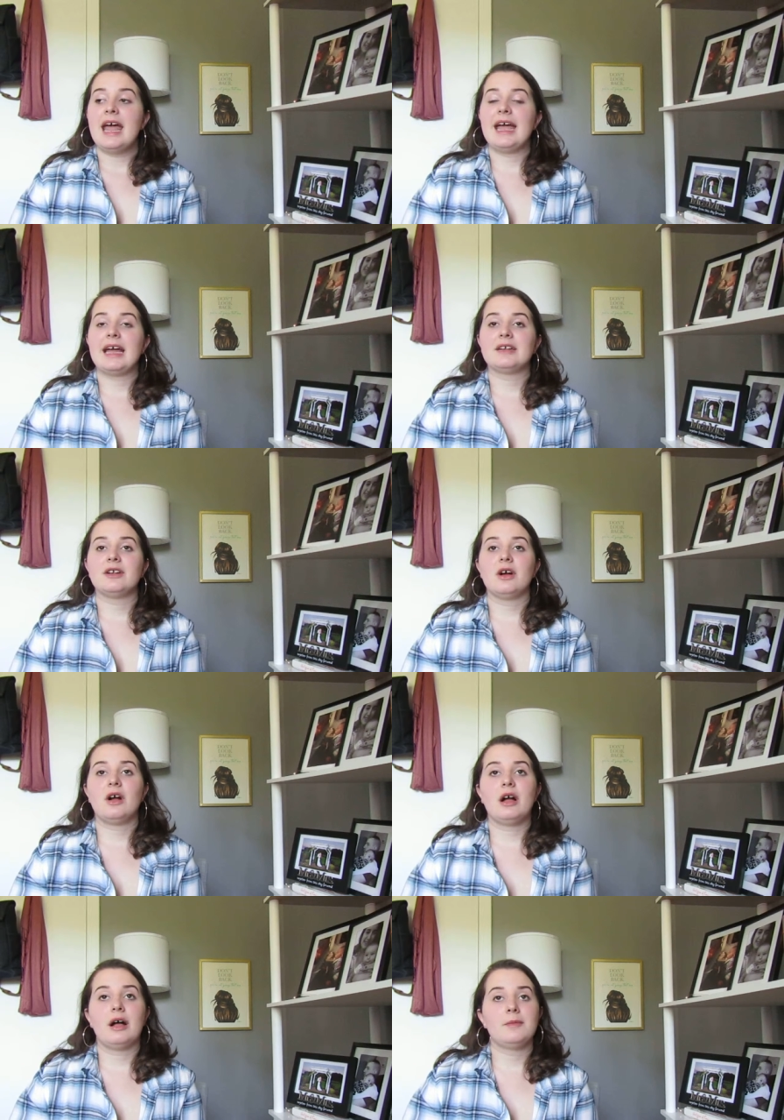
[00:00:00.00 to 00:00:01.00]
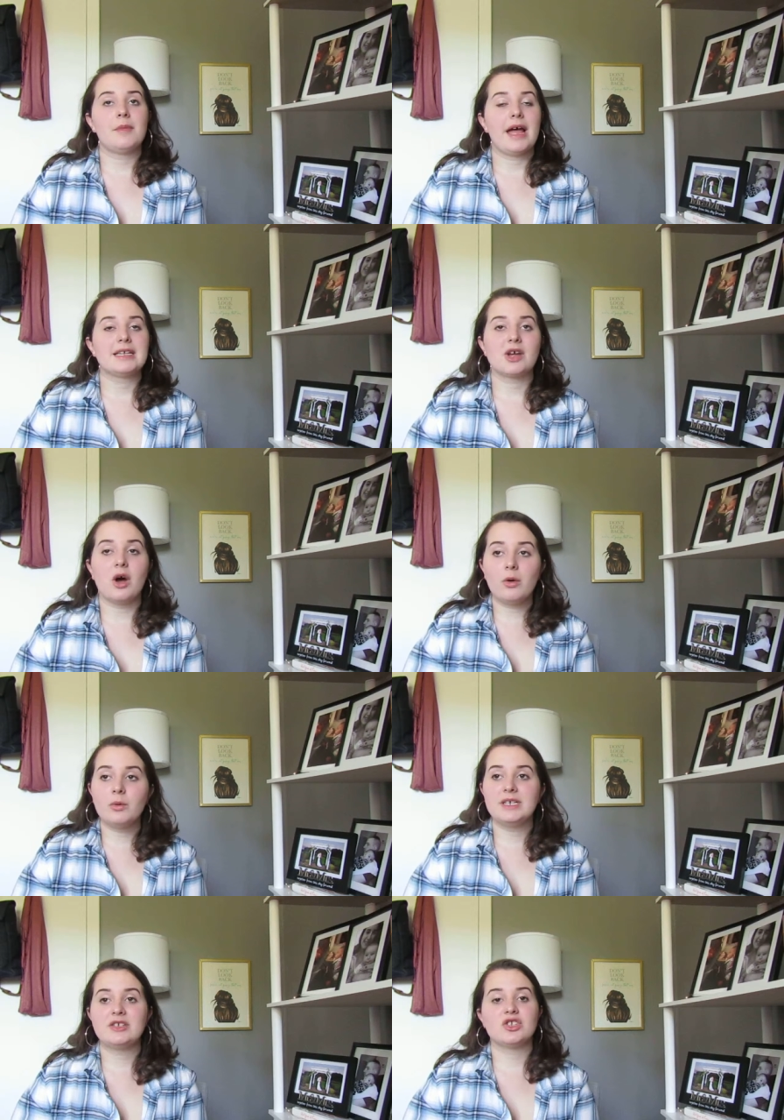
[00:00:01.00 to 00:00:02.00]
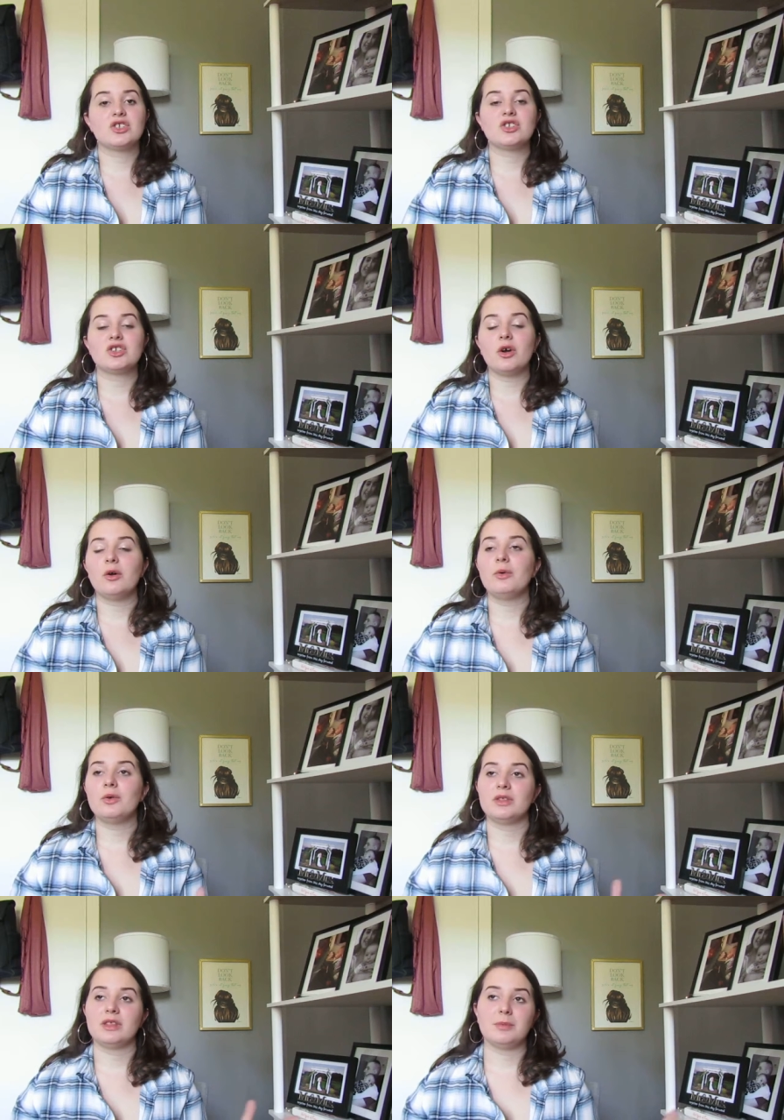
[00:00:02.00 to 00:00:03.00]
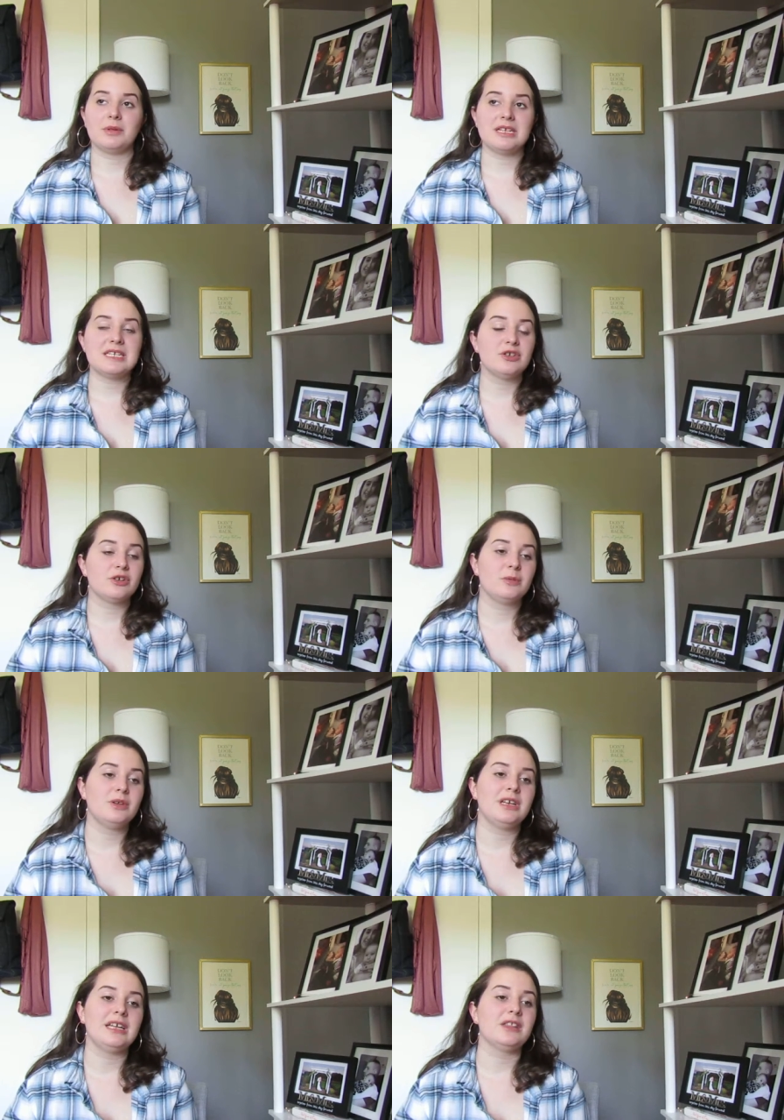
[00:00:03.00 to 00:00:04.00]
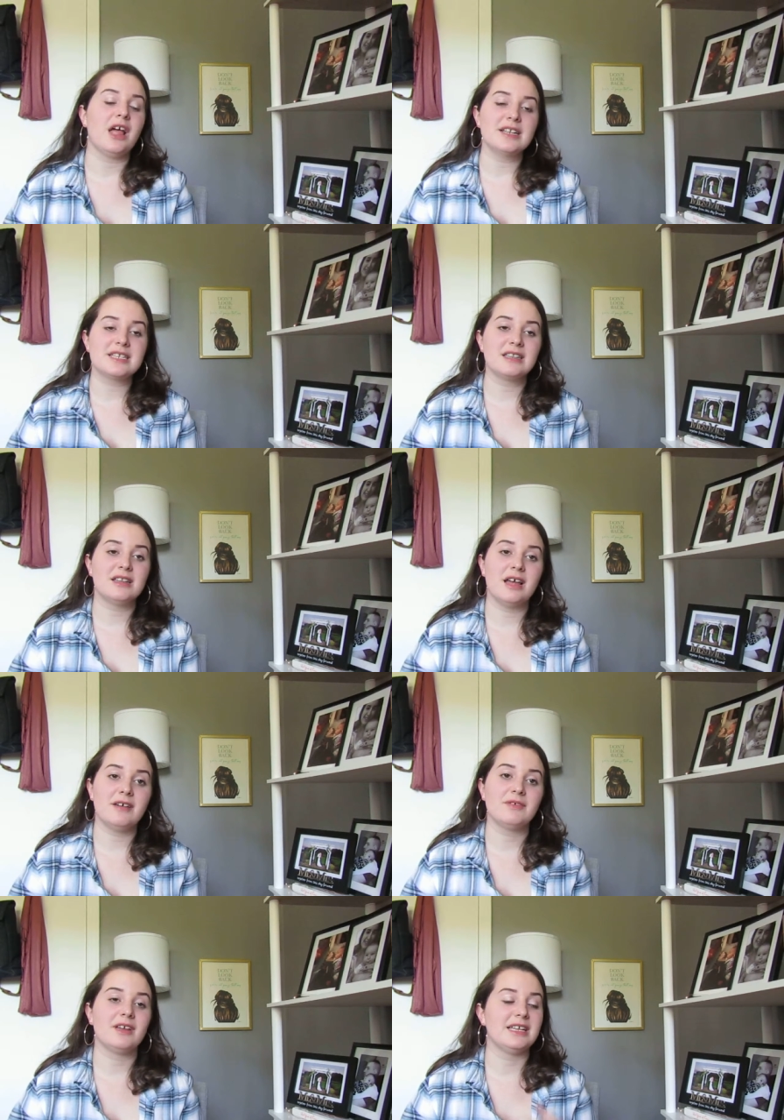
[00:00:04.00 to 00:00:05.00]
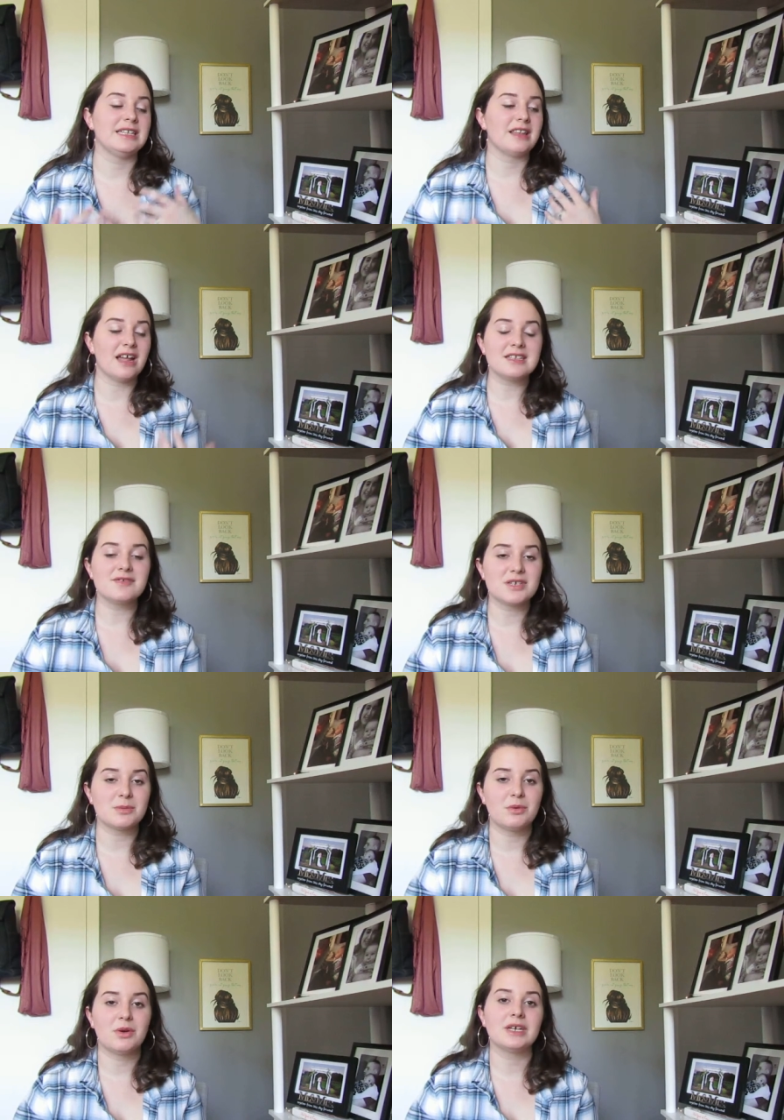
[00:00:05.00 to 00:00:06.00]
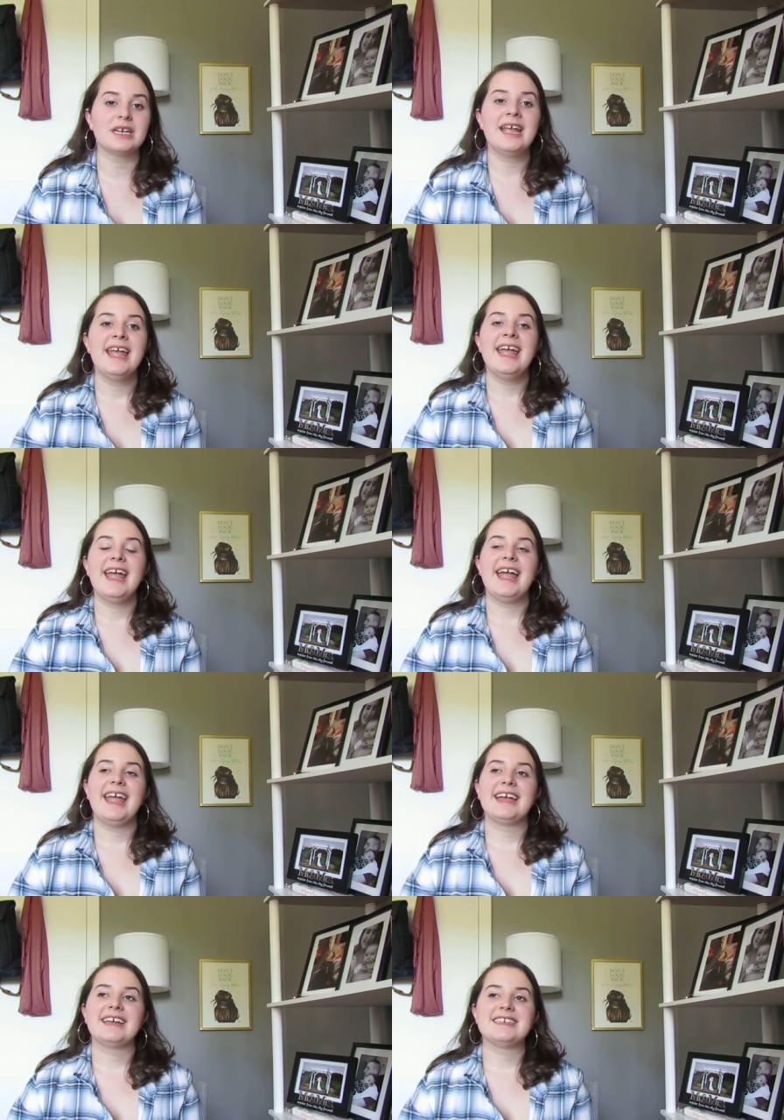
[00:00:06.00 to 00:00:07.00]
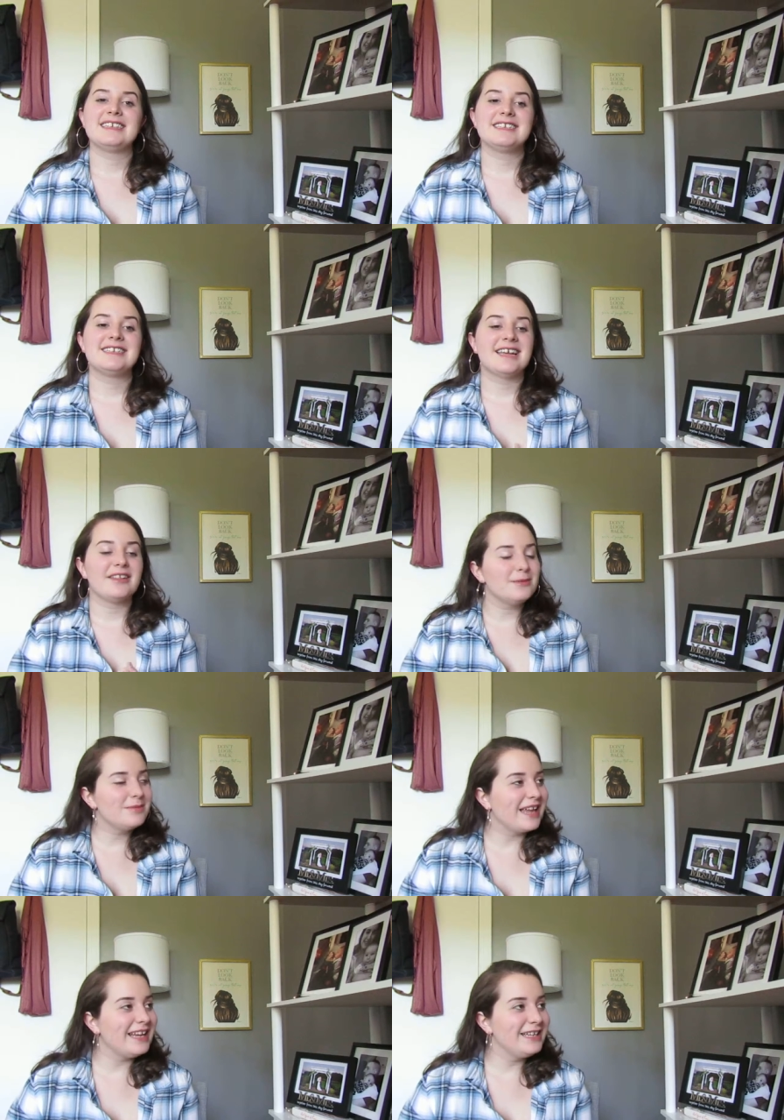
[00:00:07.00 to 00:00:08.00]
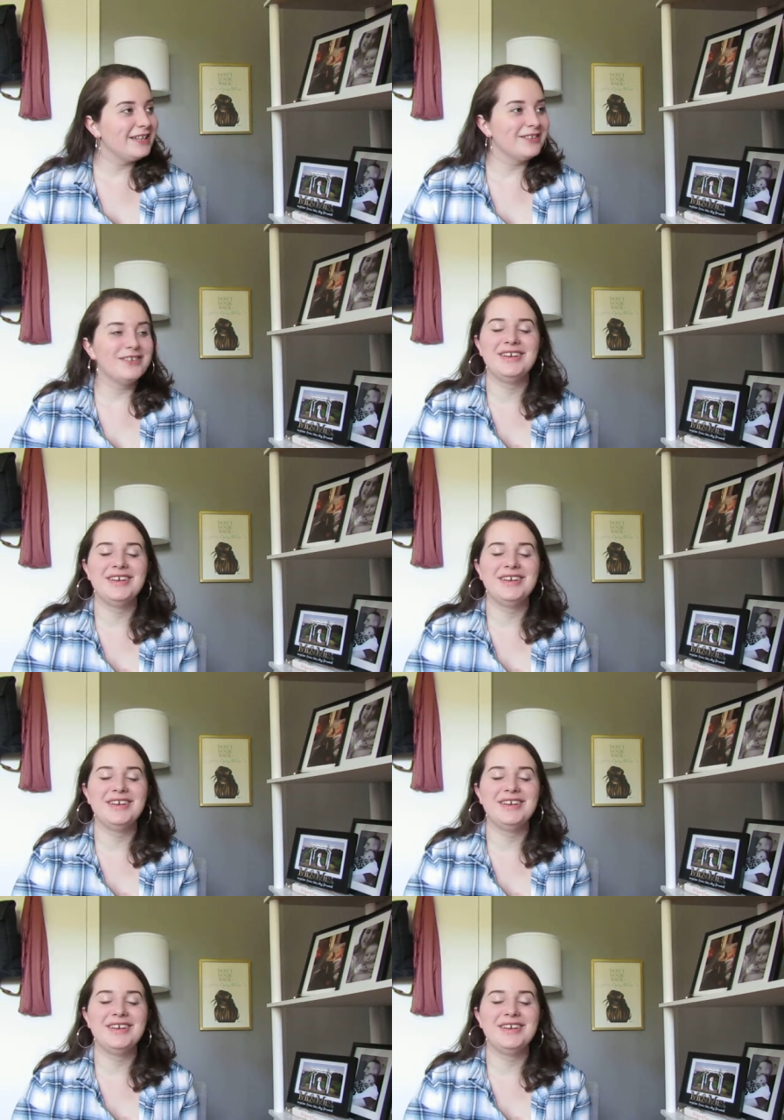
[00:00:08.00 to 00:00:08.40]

And um, as always, just show the police in your community lots and love and lots of support and tell them thank you